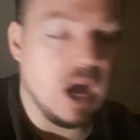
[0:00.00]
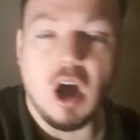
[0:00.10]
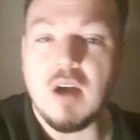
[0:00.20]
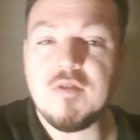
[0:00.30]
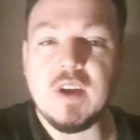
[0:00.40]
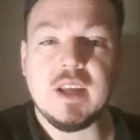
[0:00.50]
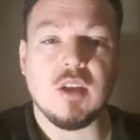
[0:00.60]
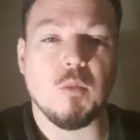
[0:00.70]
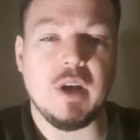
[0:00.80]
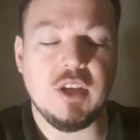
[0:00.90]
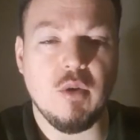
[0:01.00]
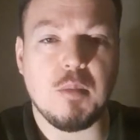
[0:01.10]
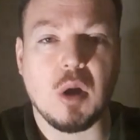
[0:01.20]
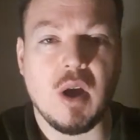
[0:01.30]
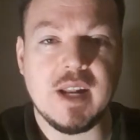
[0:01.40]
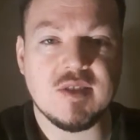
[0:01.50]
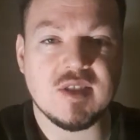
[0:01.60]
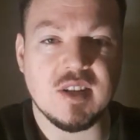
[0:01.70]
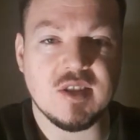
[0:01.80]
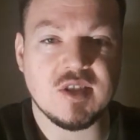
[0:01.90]
I think that when you apply this
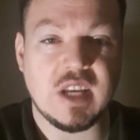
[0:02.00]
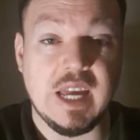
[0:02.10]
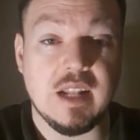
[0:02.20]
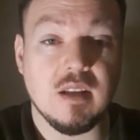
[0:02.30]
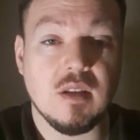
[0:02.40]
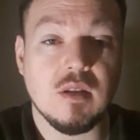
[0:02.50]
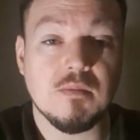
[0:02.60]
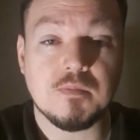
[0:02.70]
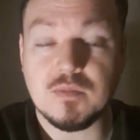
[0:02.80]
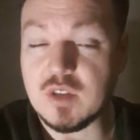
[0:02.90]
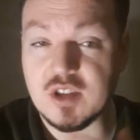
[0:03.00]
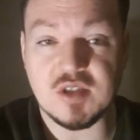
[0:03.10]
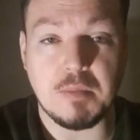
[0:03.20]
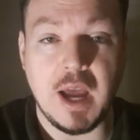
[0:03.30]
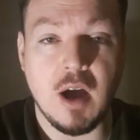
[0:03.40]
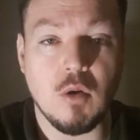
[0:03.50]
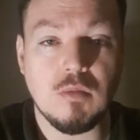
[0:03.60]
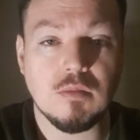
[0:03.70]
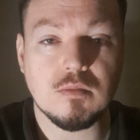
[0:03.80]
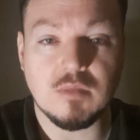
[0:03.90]
to the skin, the
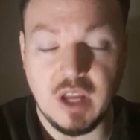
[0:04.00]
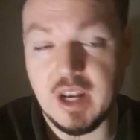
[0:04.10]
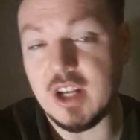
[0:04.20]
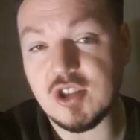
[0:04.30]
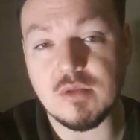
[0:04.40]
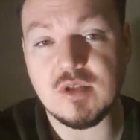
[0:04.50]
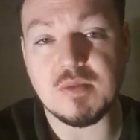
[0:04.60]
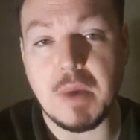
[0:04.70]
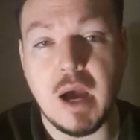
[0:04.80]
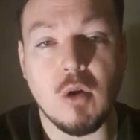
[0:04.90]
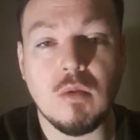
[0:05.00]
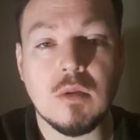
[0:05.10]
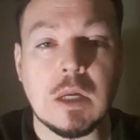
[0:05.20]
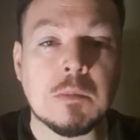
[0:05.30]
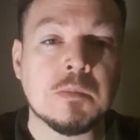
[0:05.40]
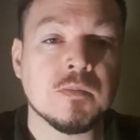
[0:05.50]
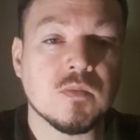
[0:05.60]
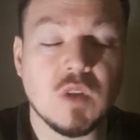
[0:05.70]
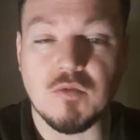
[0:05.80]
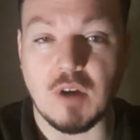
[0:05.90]
smell, the initial smell, the